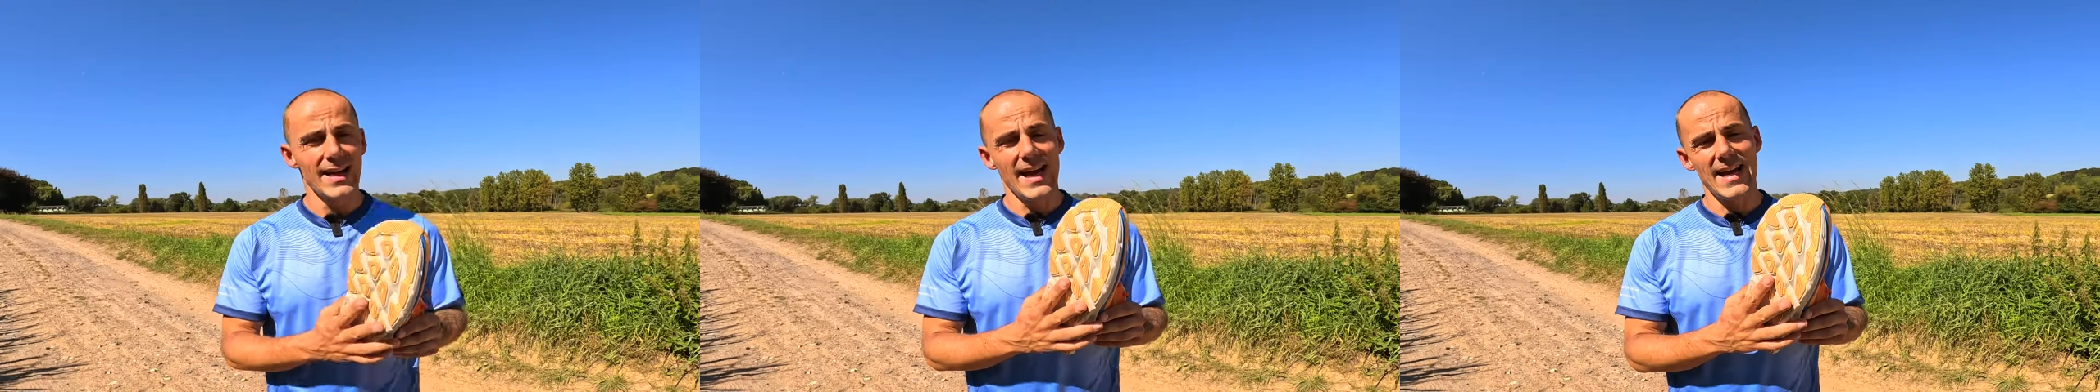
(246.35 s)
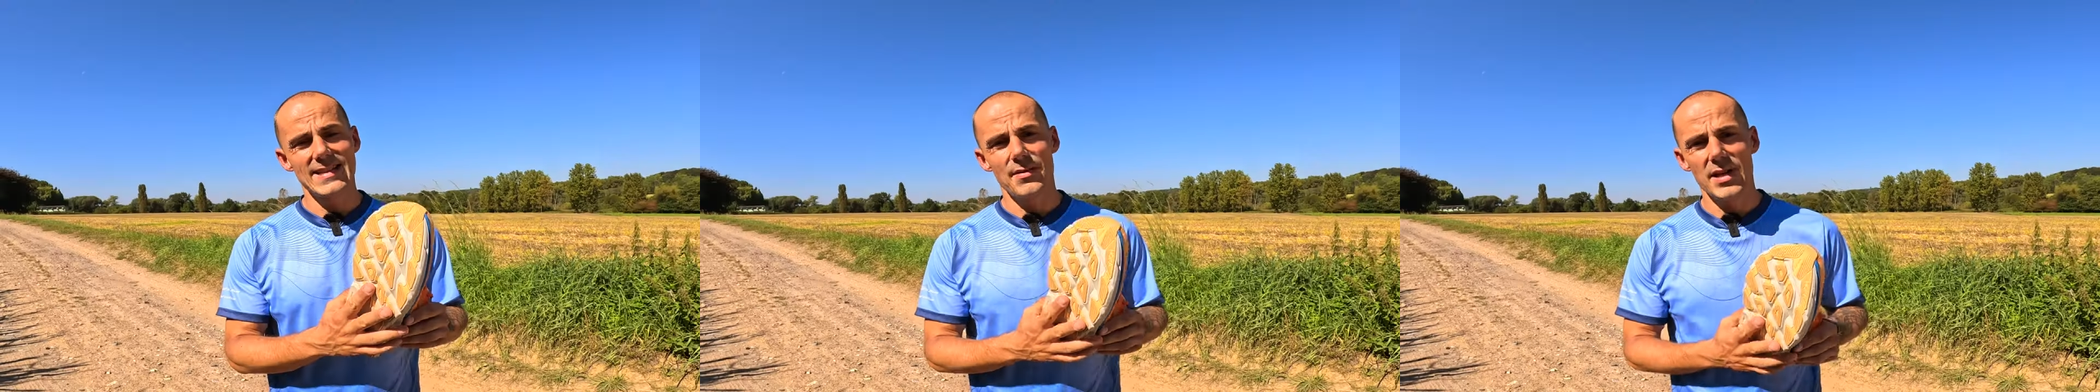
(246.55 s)

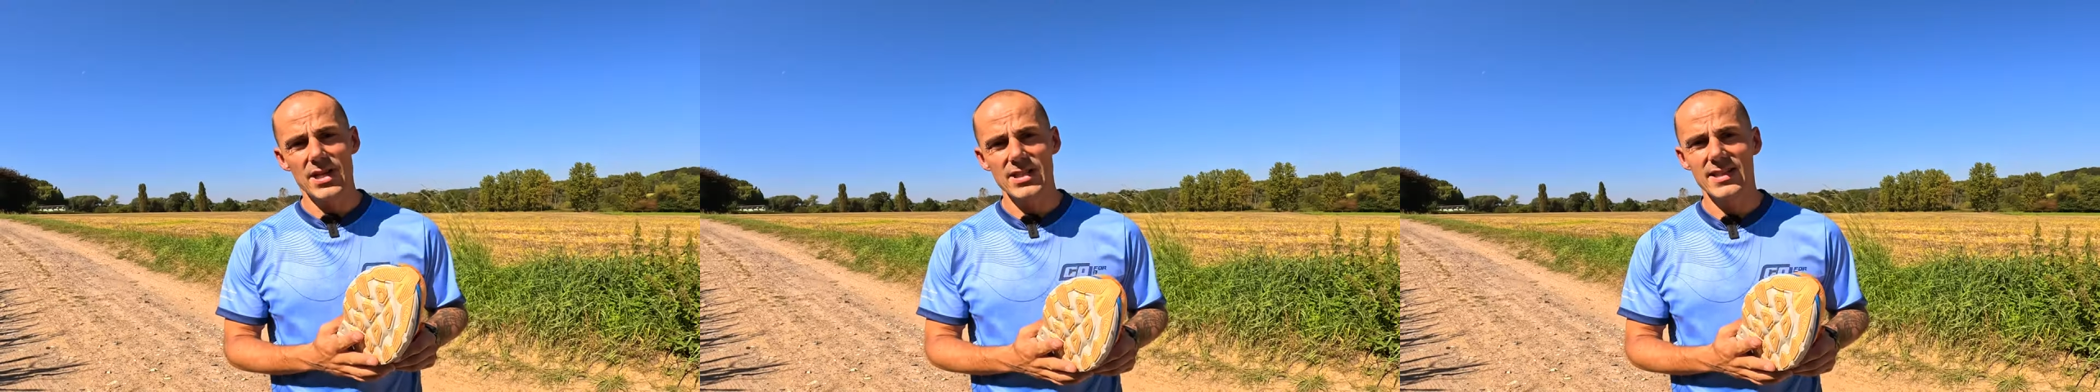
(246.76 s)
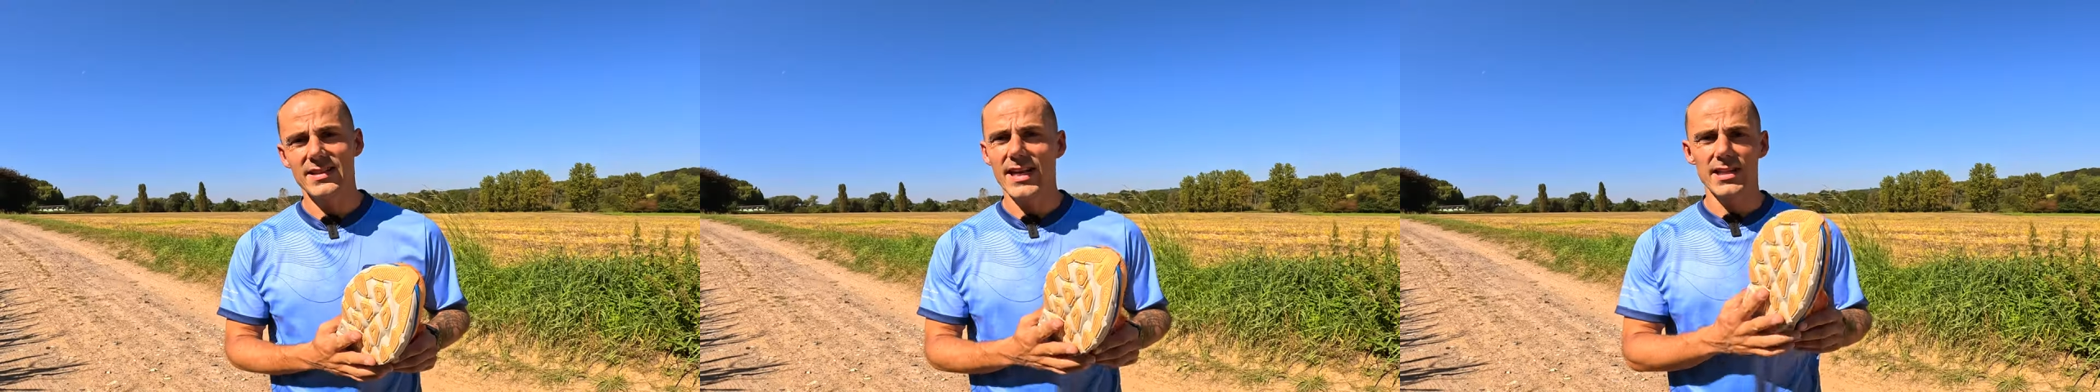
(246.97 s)
As I
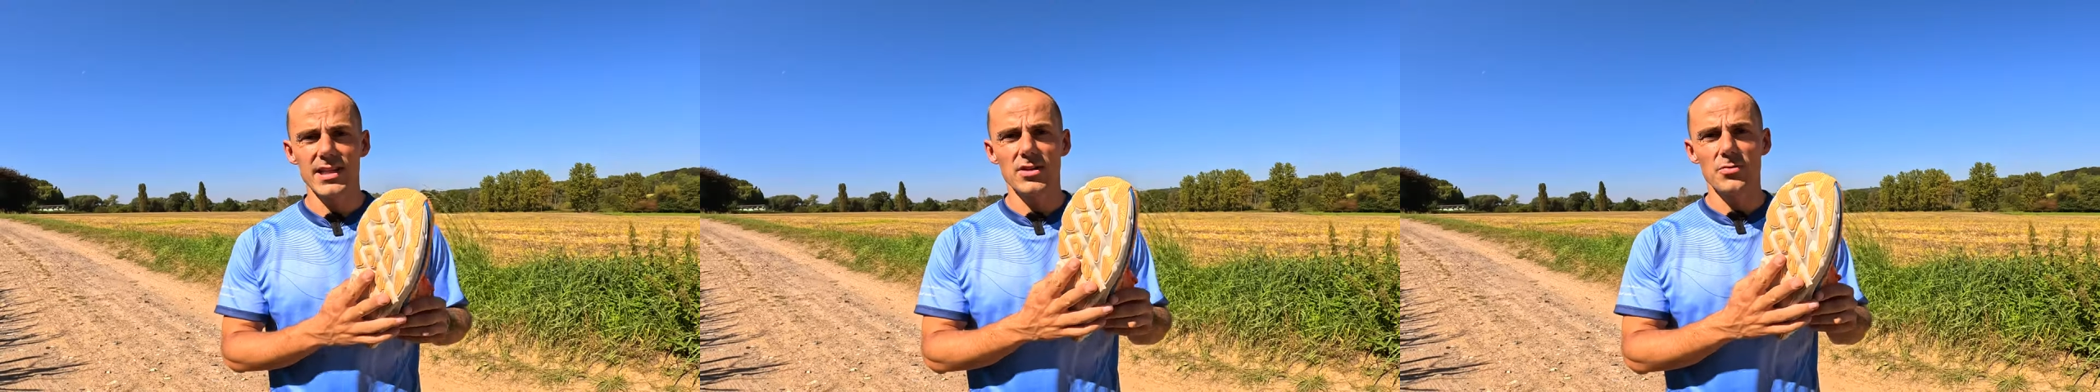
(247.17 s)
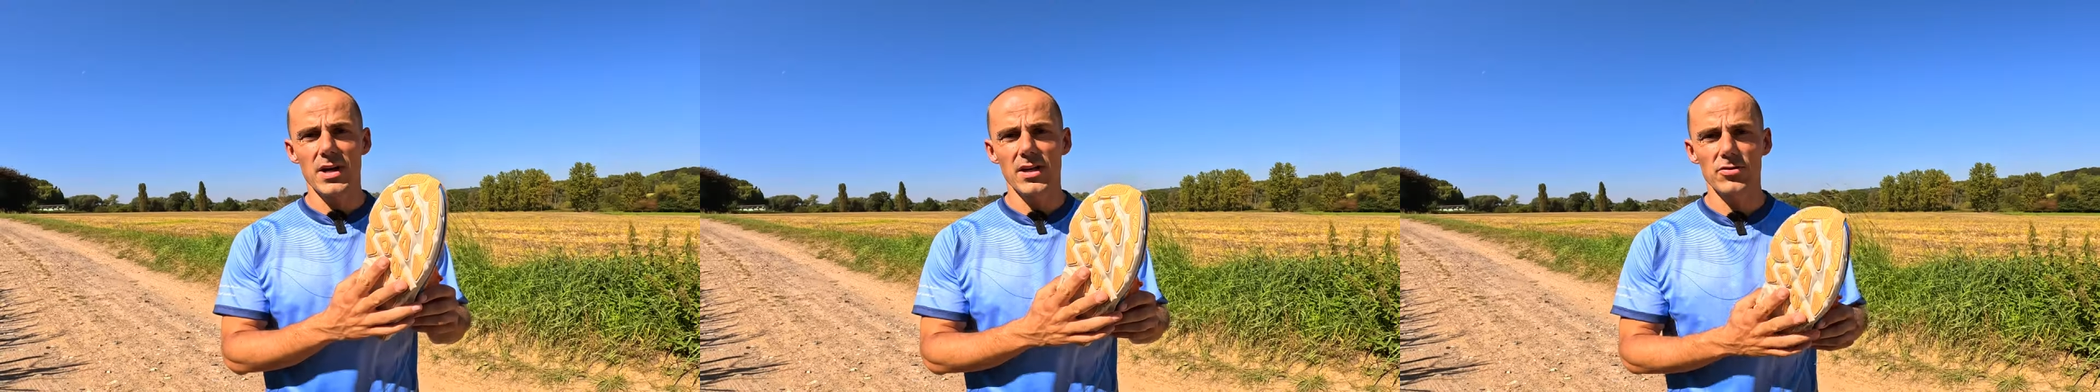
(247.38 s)
mentioned, I
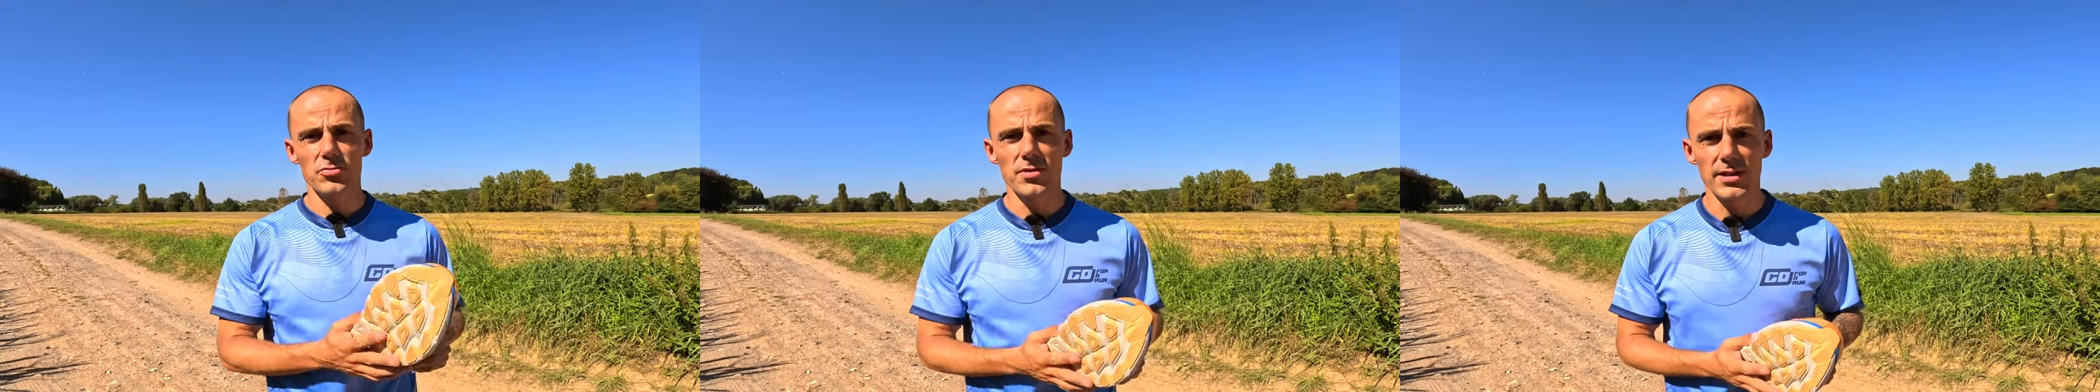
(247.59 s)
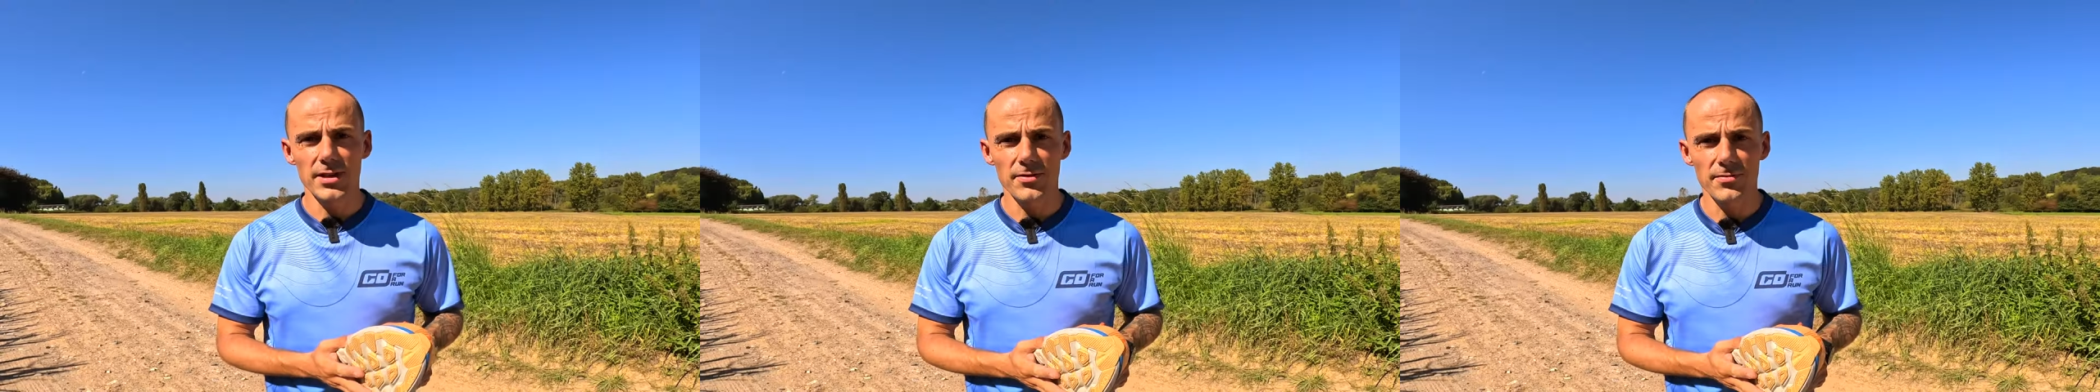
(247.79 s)
did around
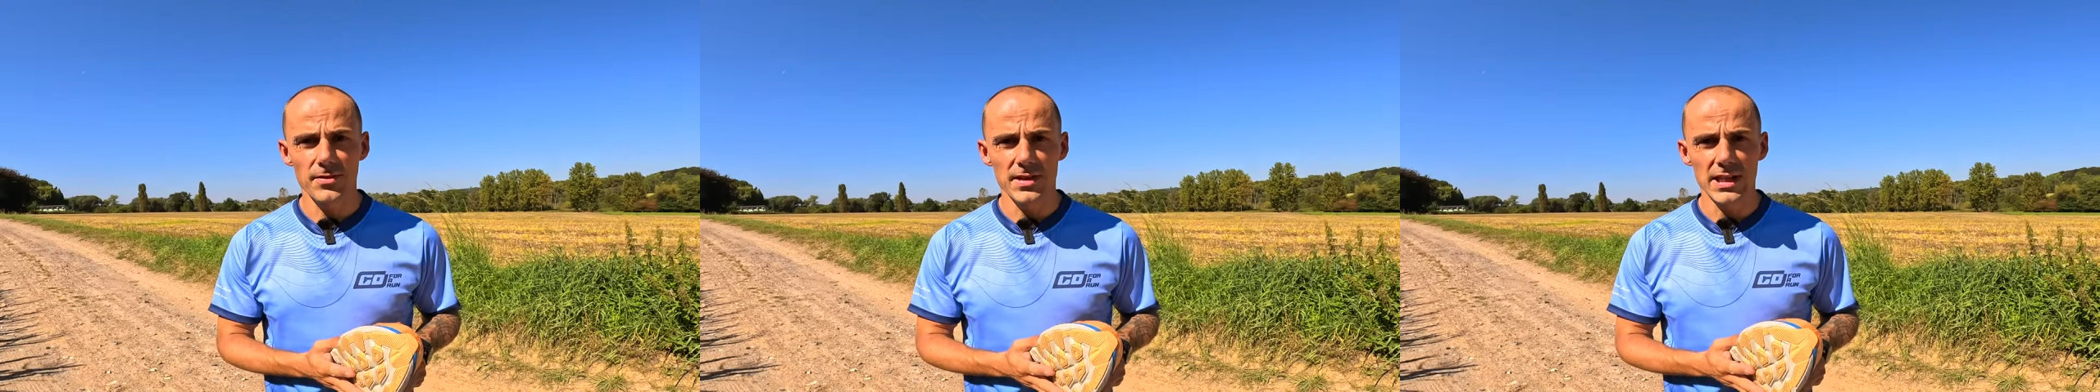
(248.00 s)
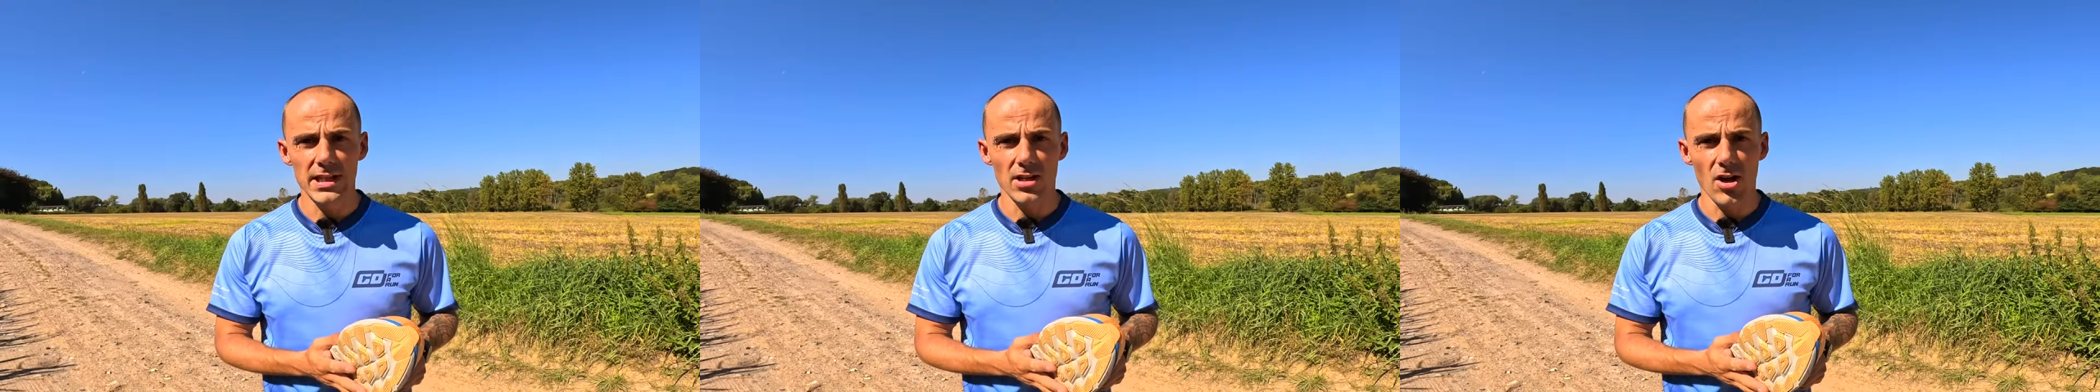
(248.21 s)

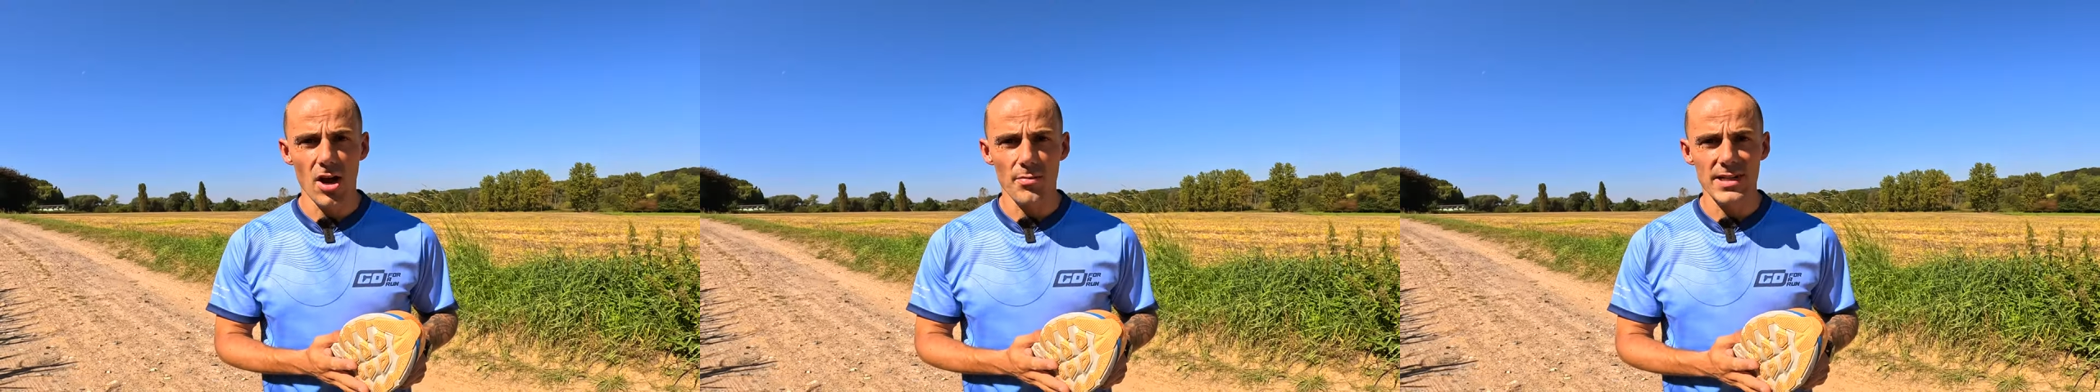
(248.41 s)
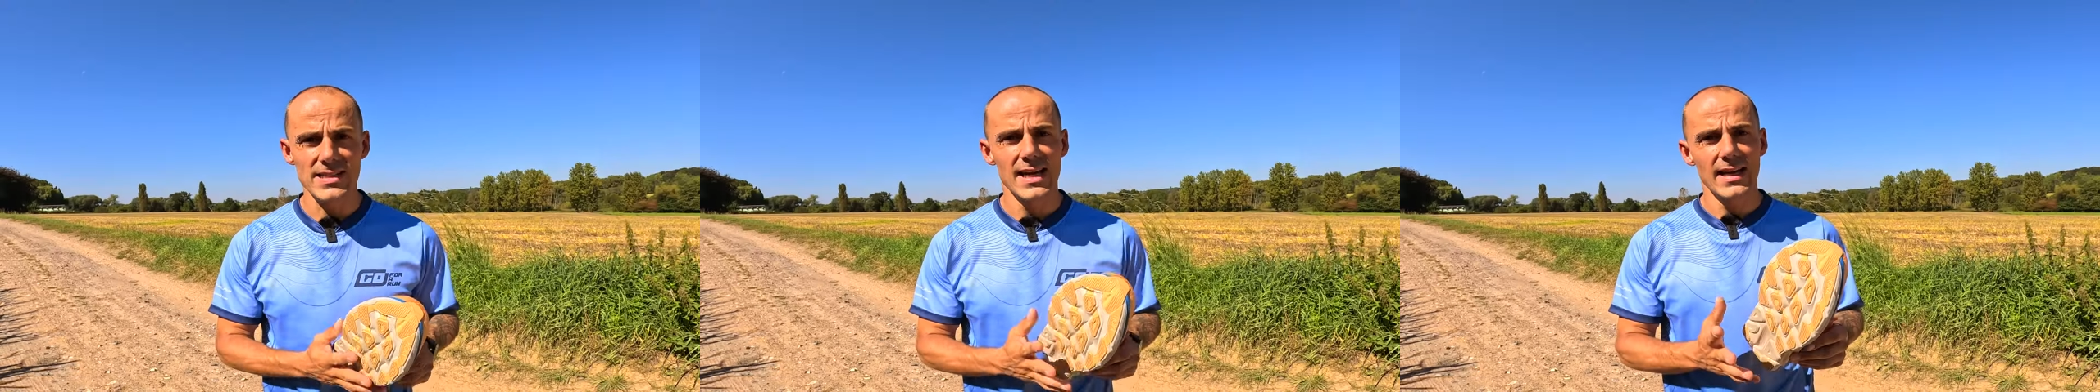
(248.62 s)
250
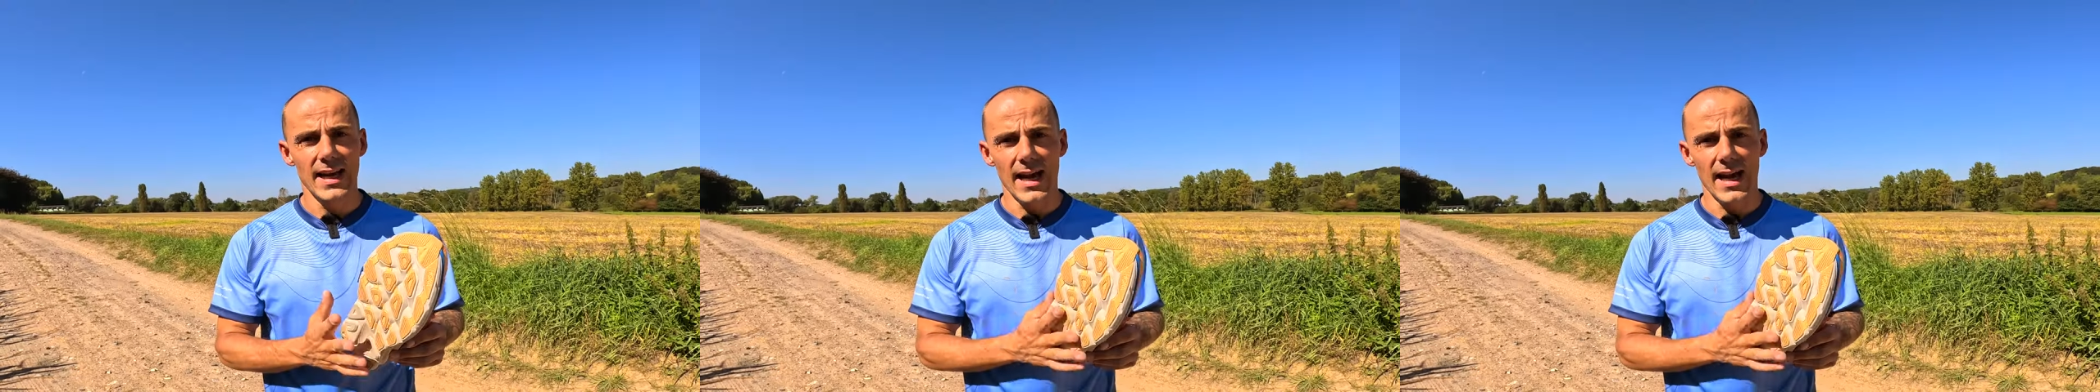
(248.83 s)
kilometers